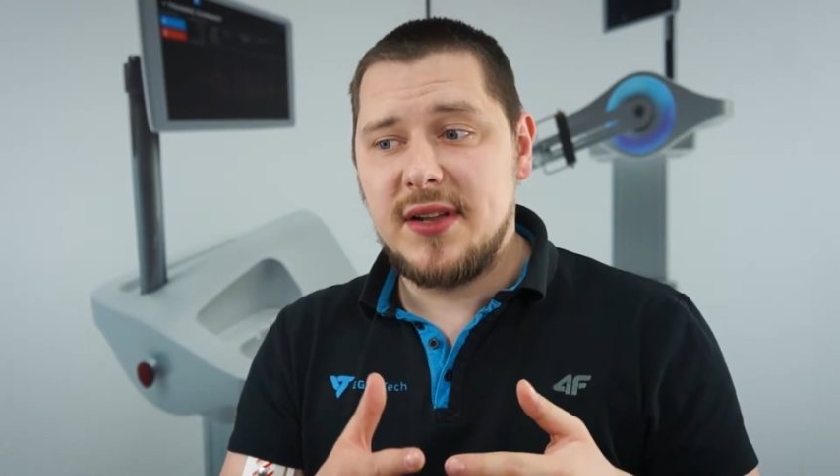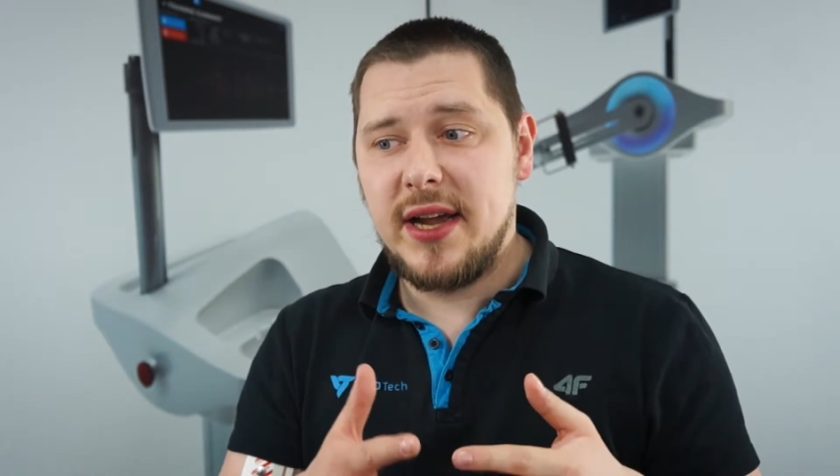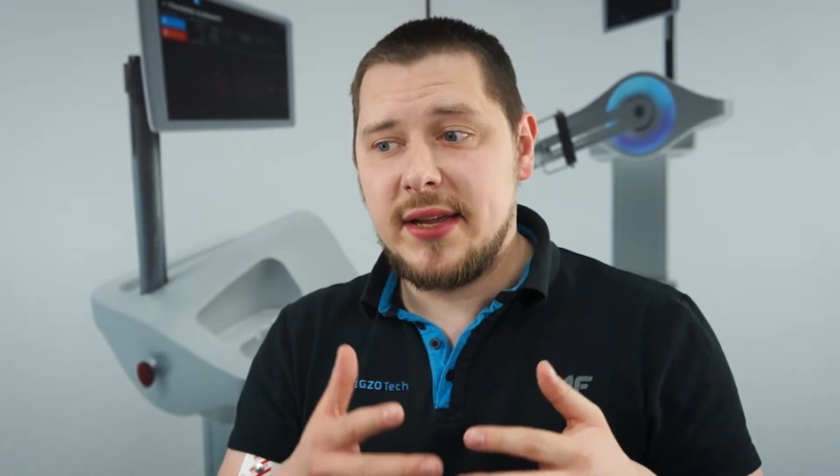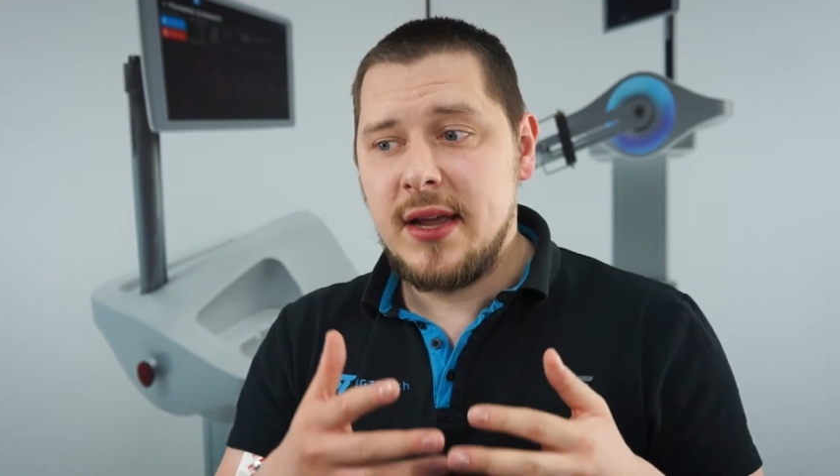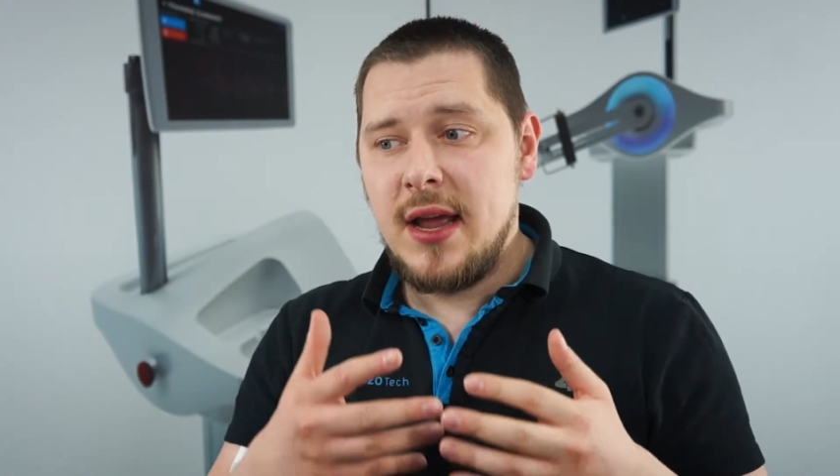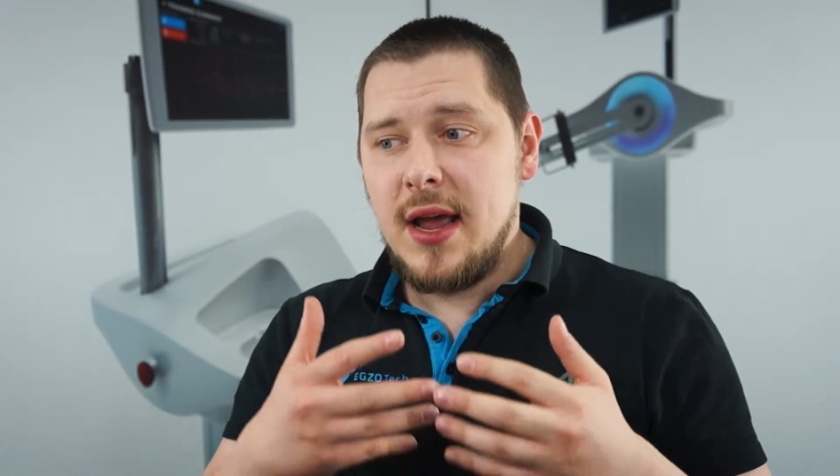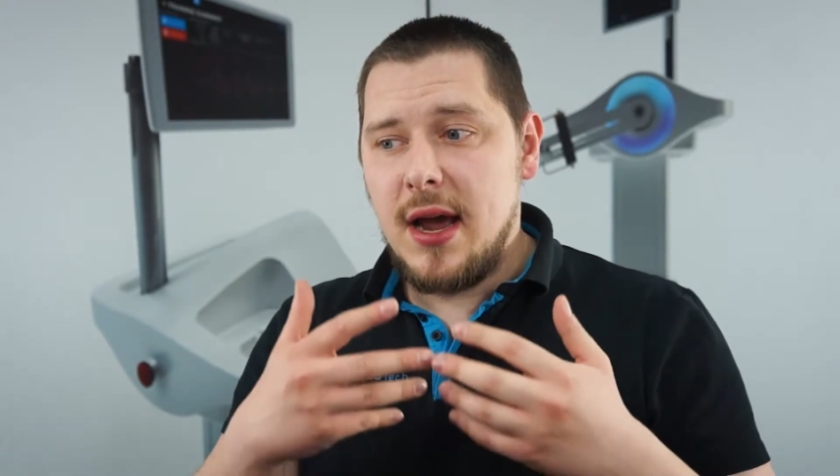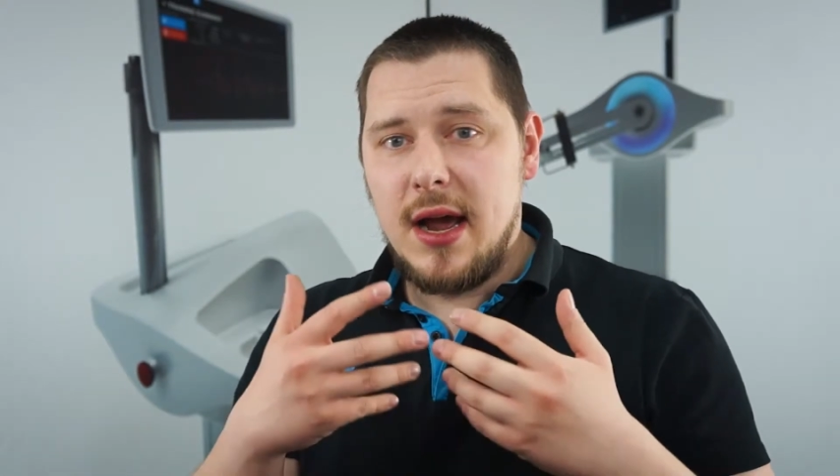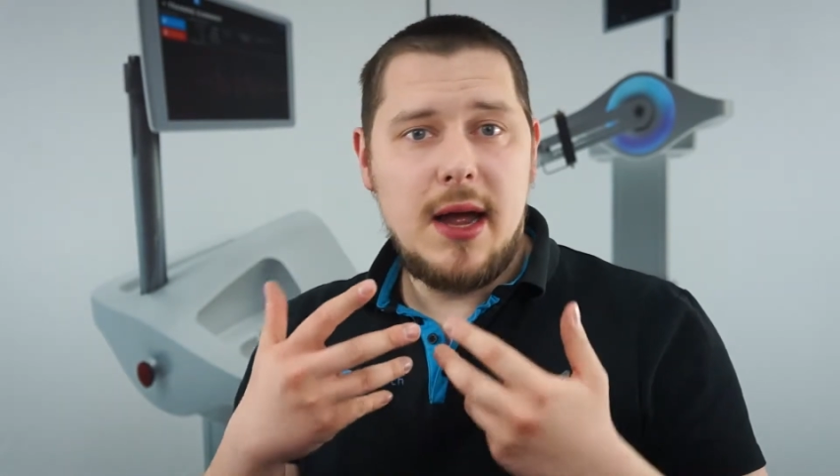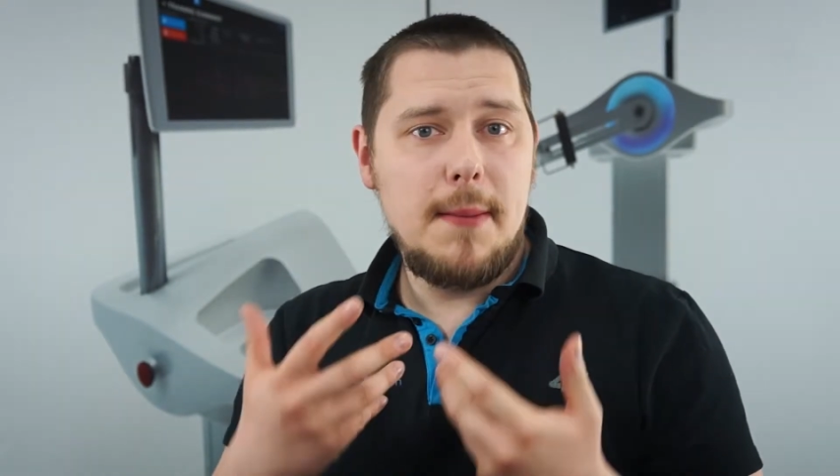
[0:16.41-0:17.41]
like
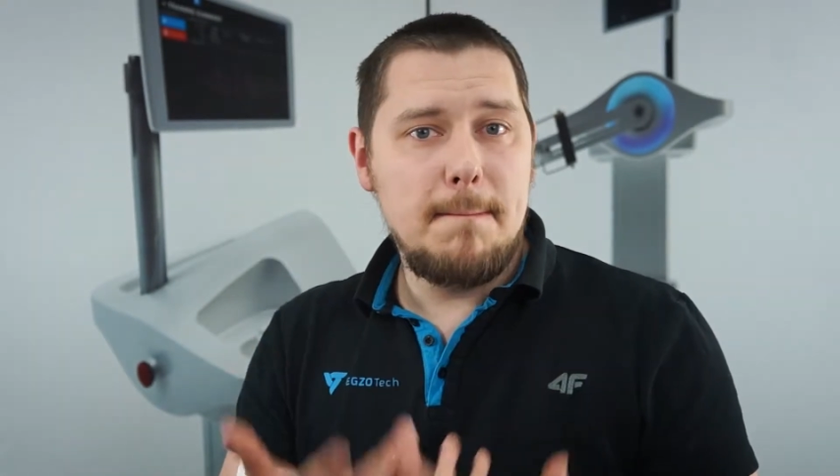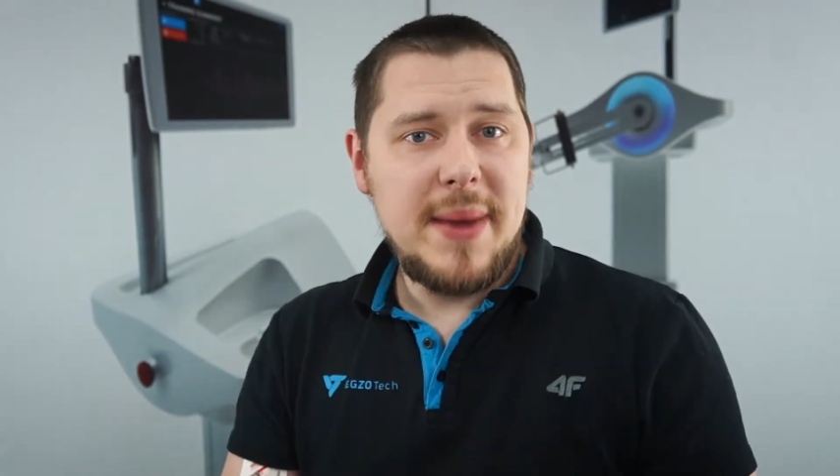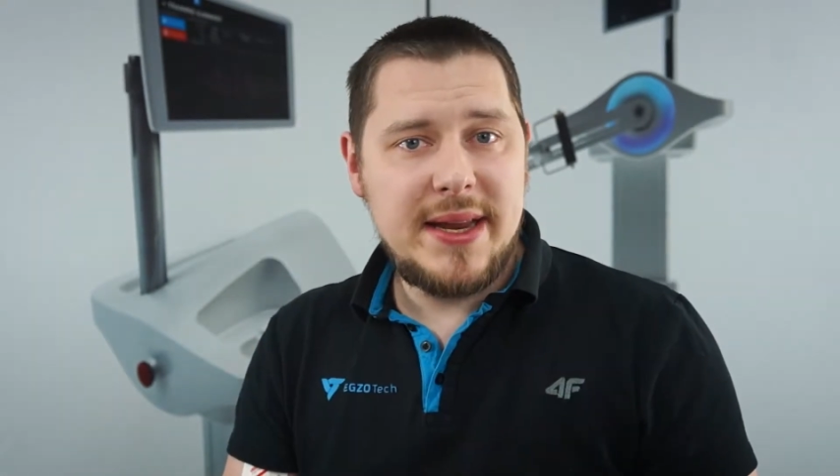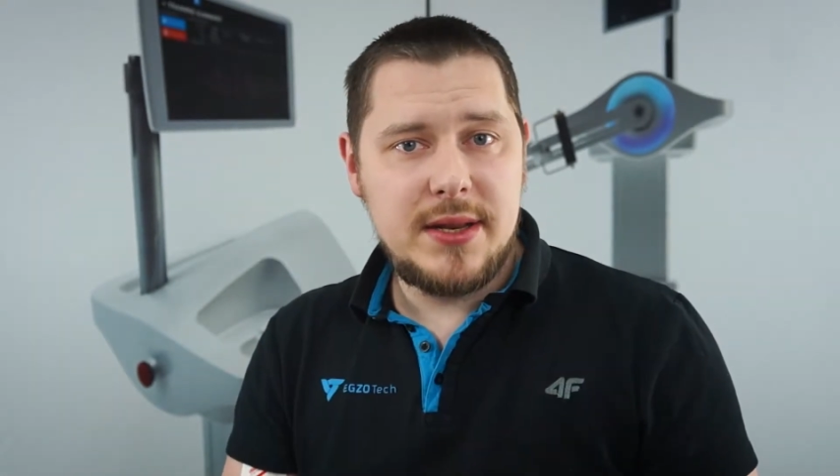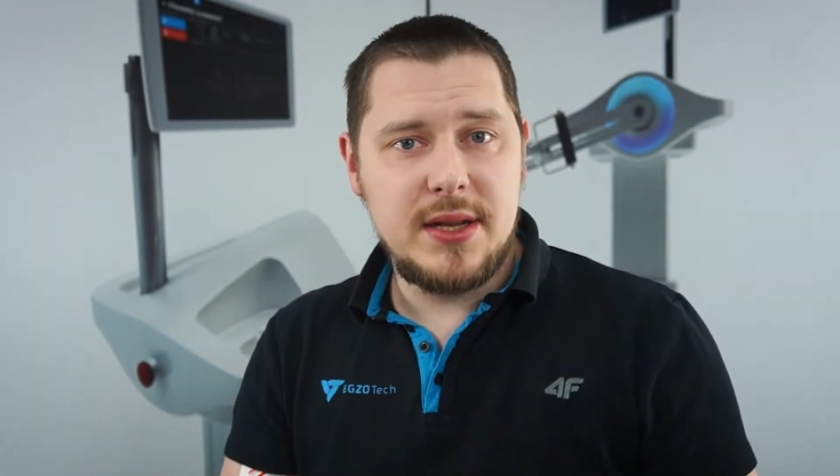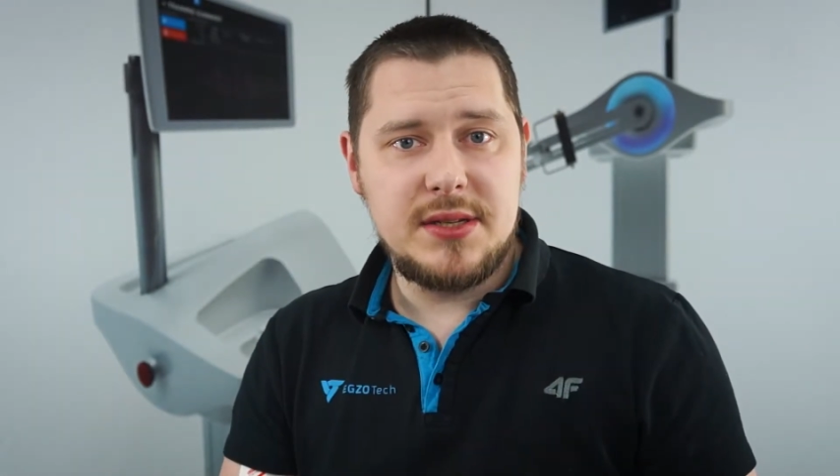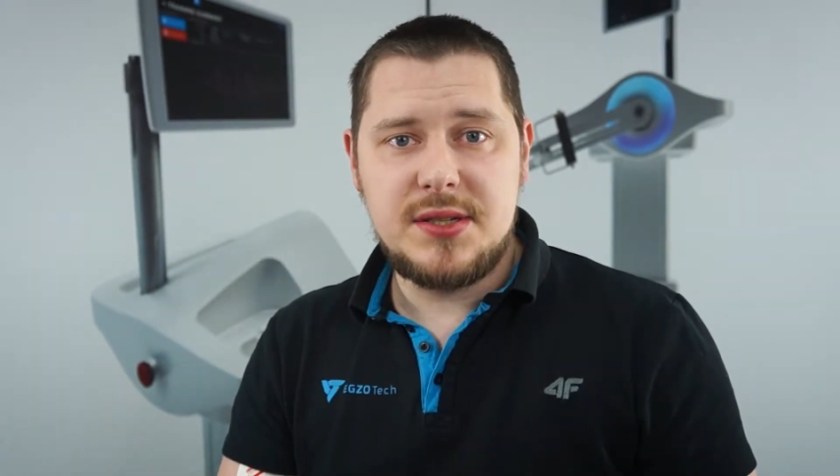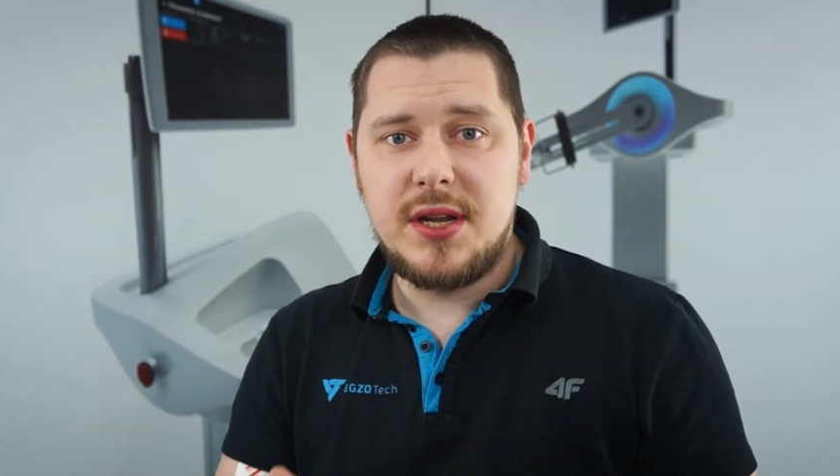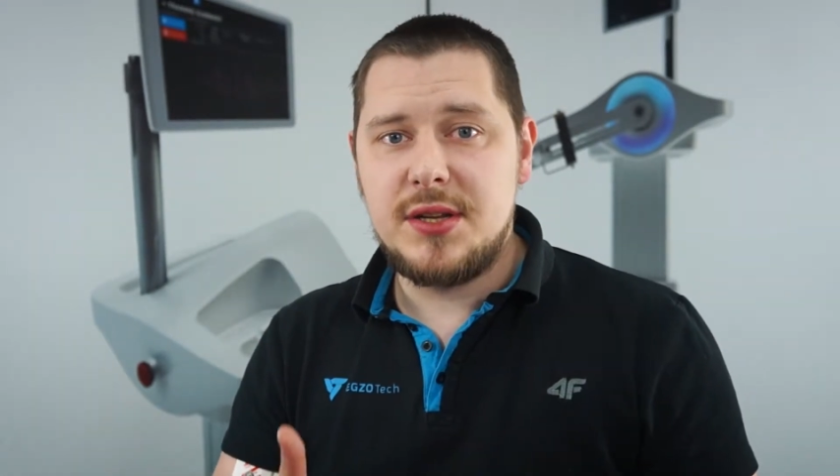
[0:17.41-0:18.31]
uh, maintenance.